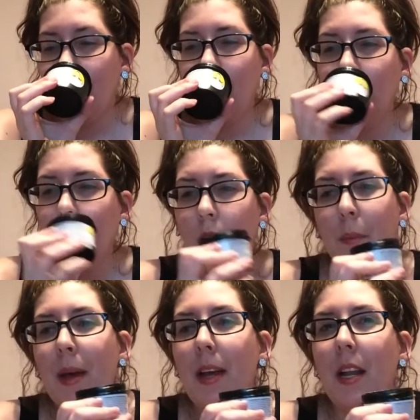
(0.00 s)
a little
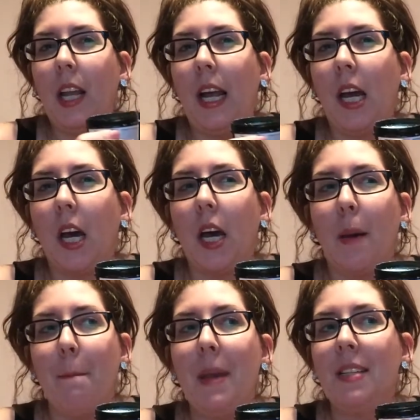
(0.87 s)
bit like
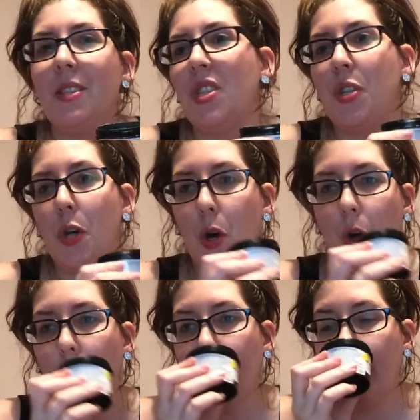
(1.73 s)
men's
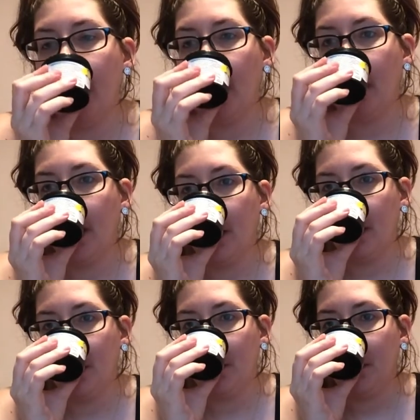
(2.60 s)
deodorant,
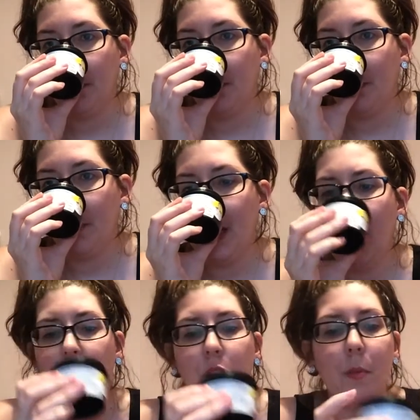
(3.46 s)
but
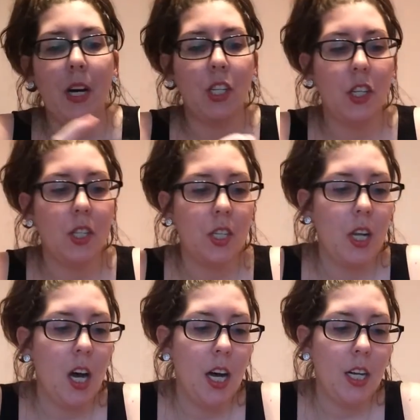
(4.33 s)
not too much. It's
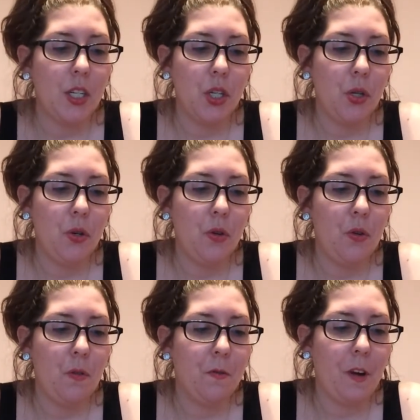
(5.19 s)
not
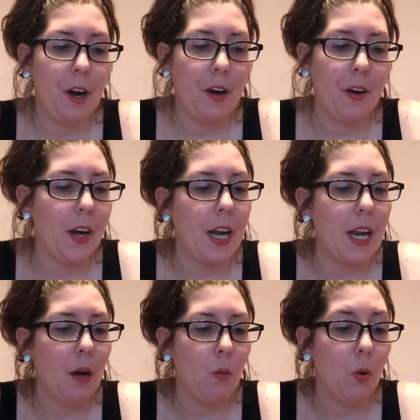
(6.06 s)
too
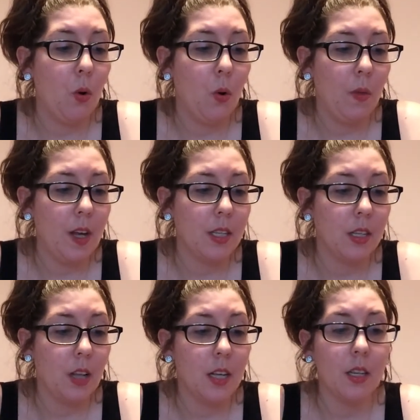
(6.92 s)
fragrant-y. Whoa, that's
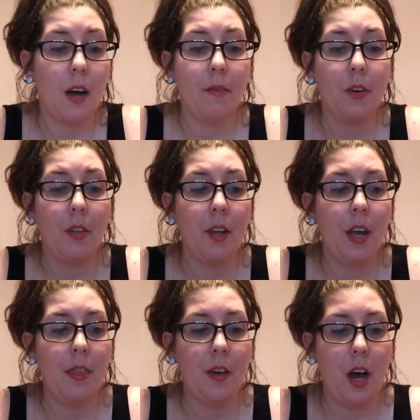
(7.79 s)
a lot softer than
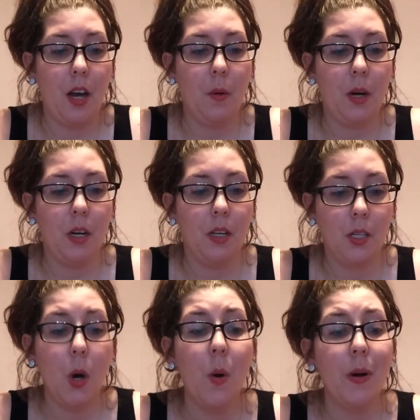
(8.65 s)
I thought it was
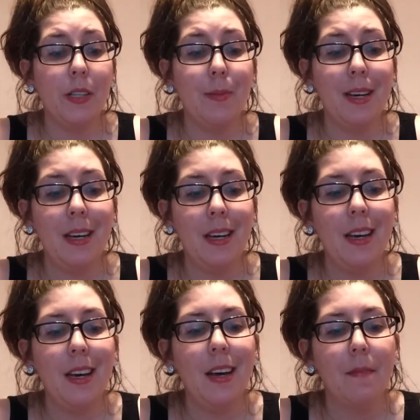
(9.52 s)
going to
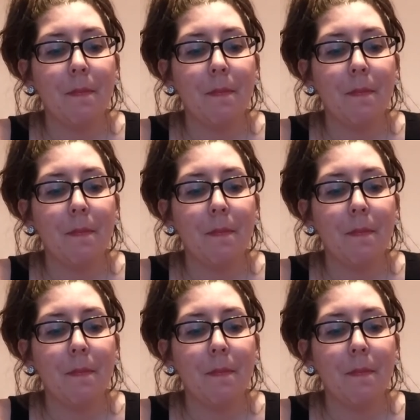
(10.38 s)
be.